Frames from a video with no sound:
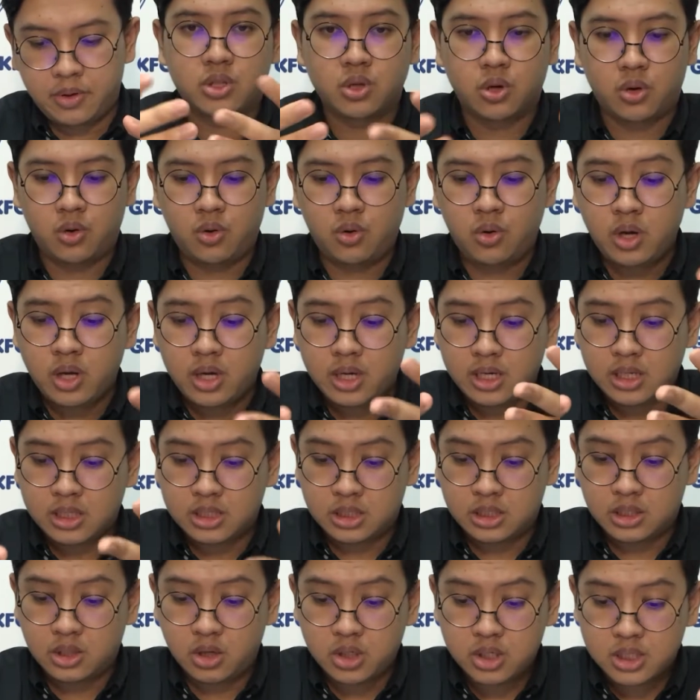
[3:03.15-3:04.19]
so
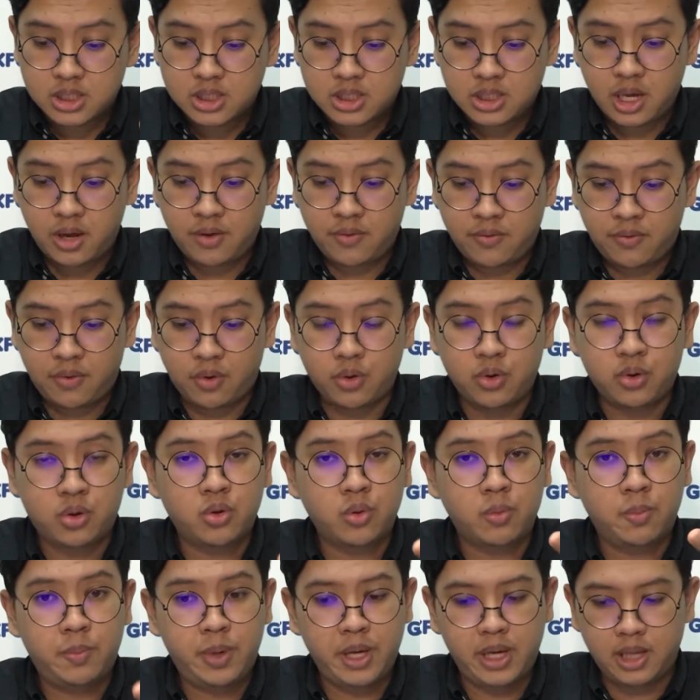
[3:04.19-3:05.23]
it's not safe for you
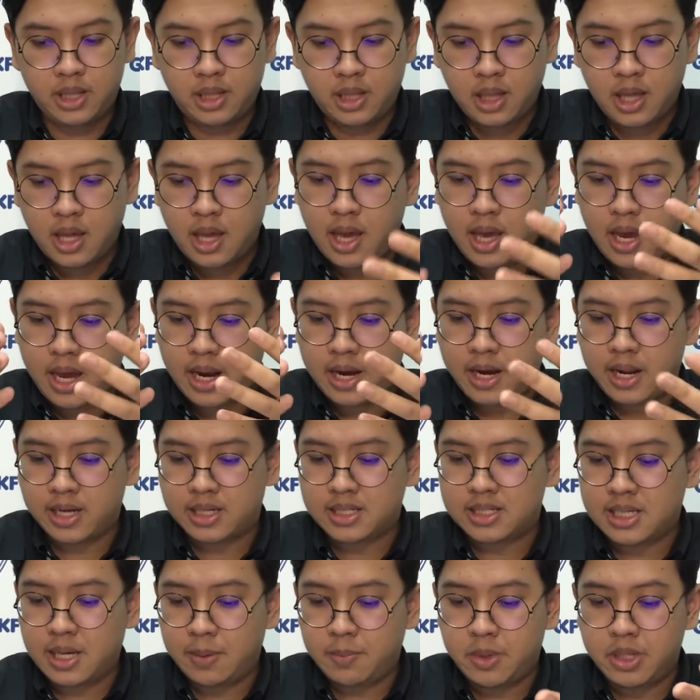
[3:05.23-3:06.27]
to bid and
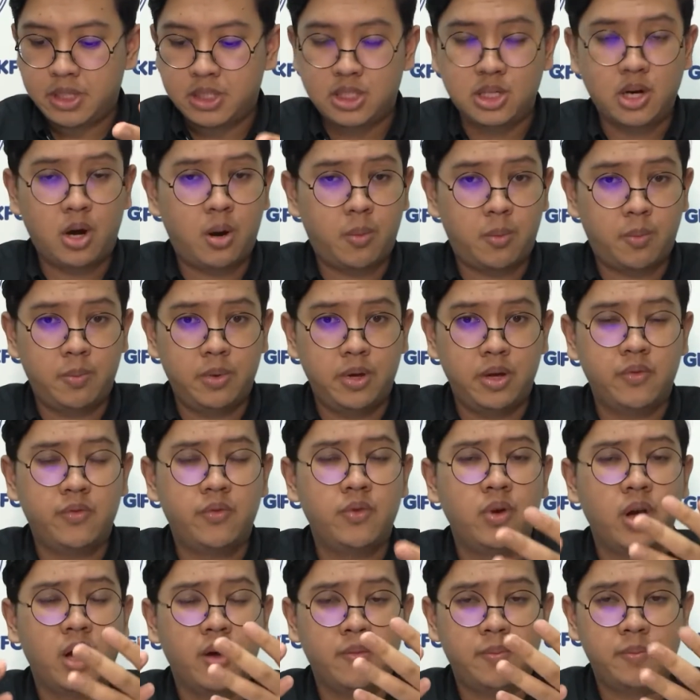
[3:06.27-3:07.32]
accept the job if
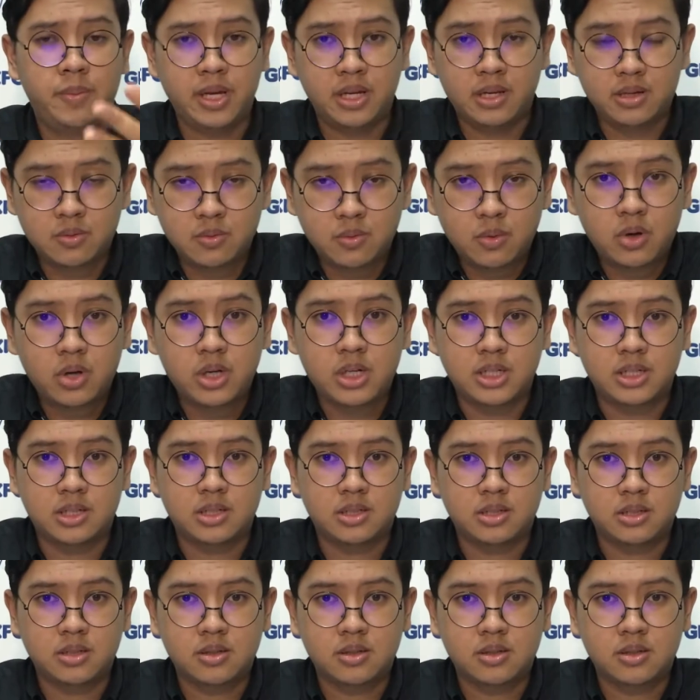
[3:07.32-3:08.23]
you have been awarded.